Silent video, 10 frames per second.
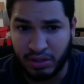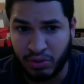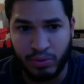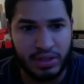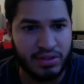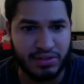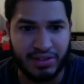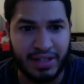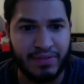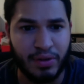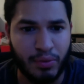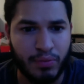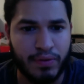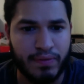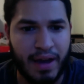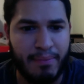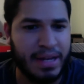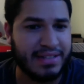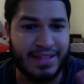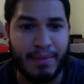need to leave the room for 5
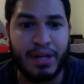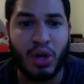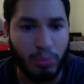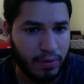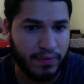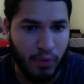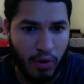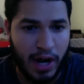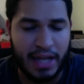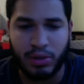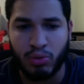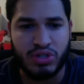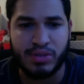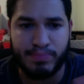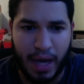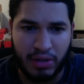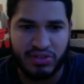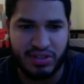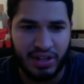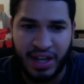minutes, let me know beforehand. Don't just
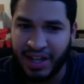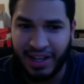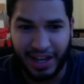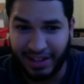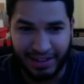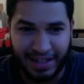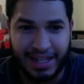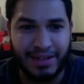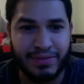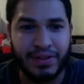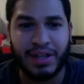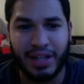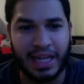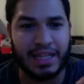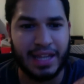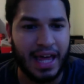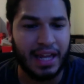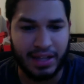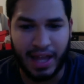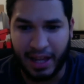bounce in and leave. Like, let
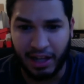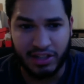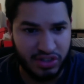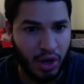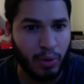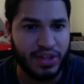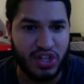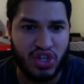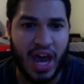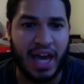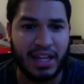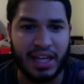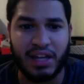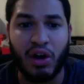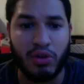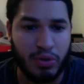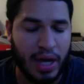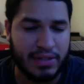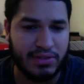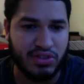us know in the chat, like, oh, you
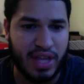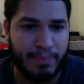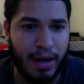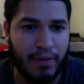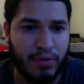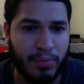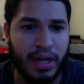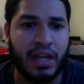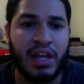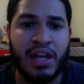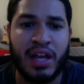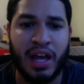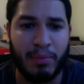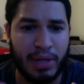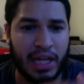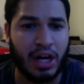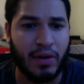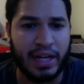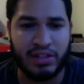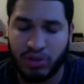had to step out for a minute. I'll be like, all
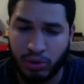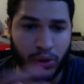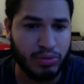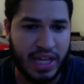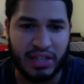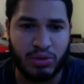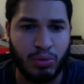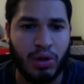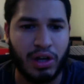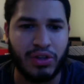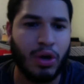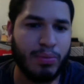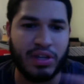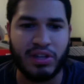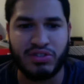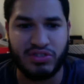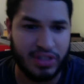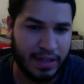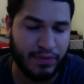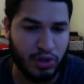right, don't take too long though, because
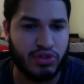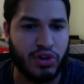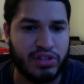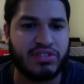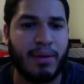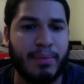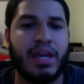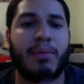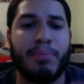if your turn is coming up,